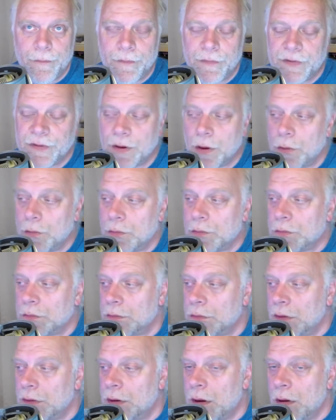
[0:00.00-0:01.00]
So,
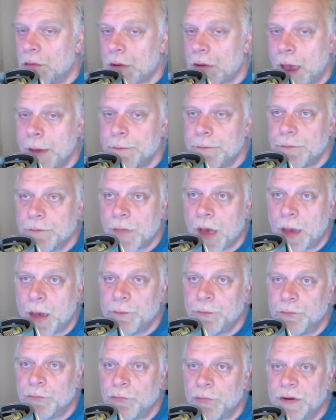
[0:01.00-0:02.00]
you know, I'm
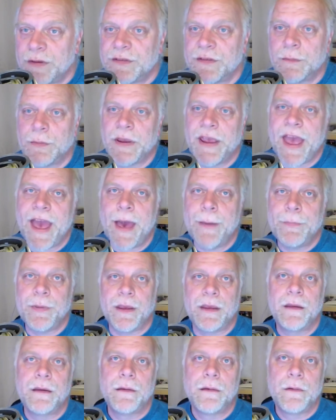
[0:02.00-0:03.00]
reasonably
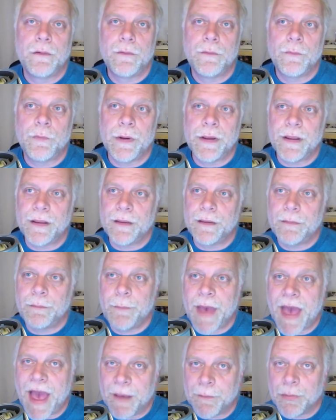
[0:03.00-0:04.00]
happy with
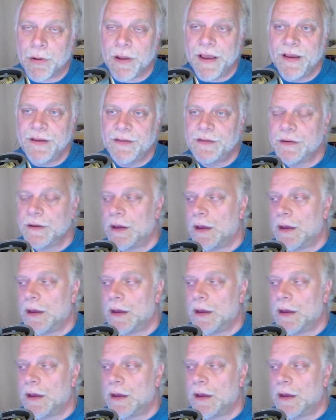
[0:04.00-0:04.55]
Backblaze.